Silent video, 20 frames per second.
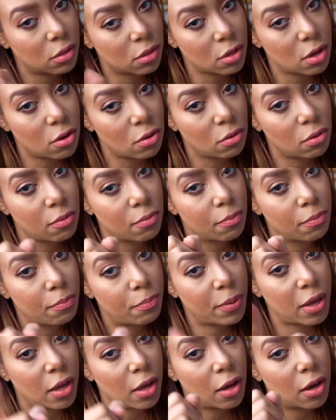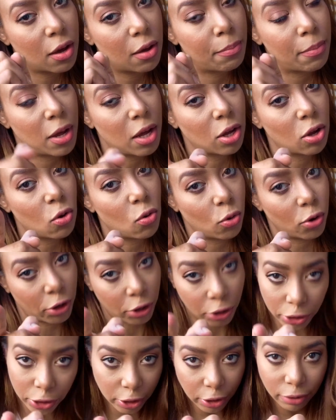don't be a mug
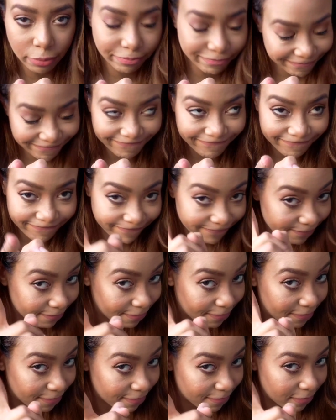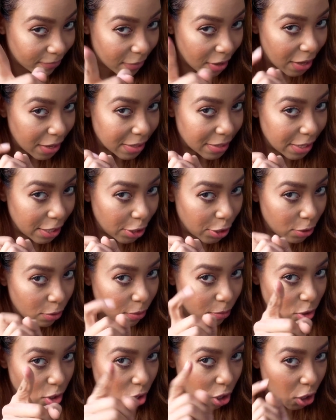hoarder. I see you,
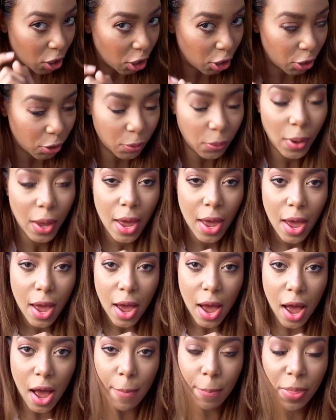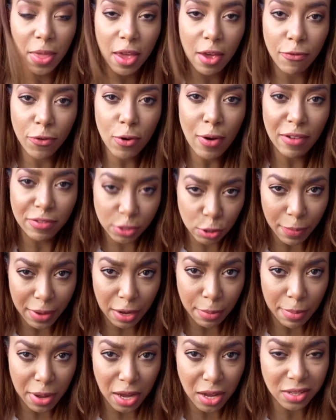I'm talking to you. If you have too
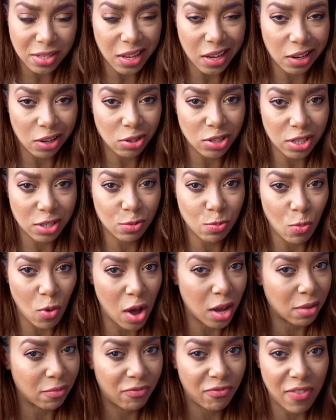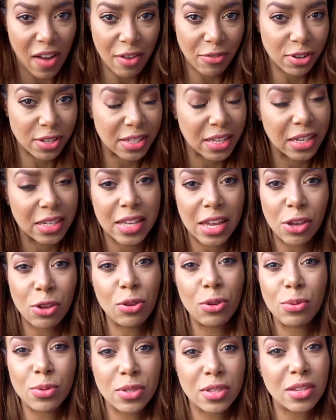many mugs and you just want 5 or 6 that you
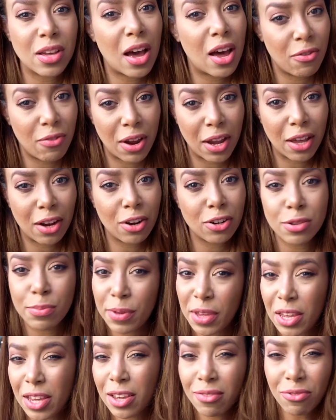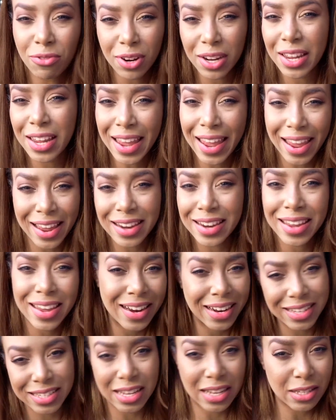use on a regular to be really handy
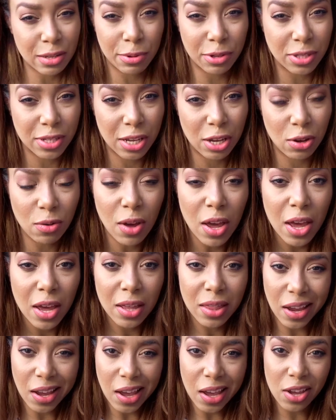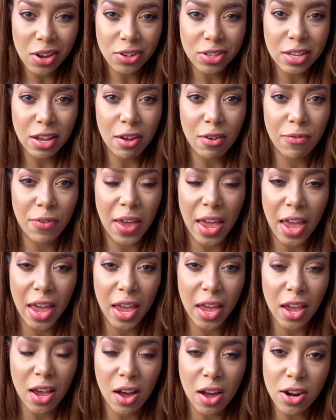and accessible to you, then get yourself
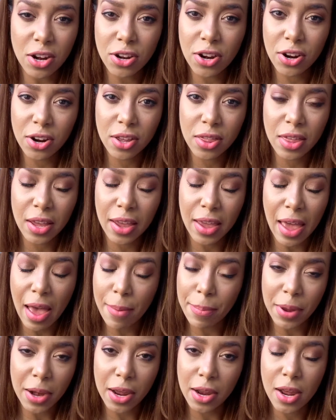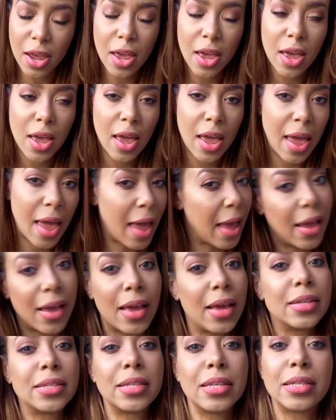a under the cabinet
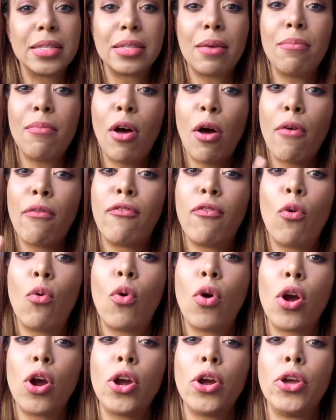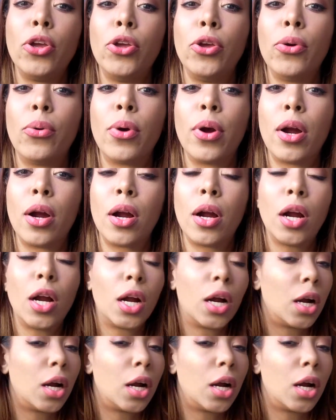hanging system for your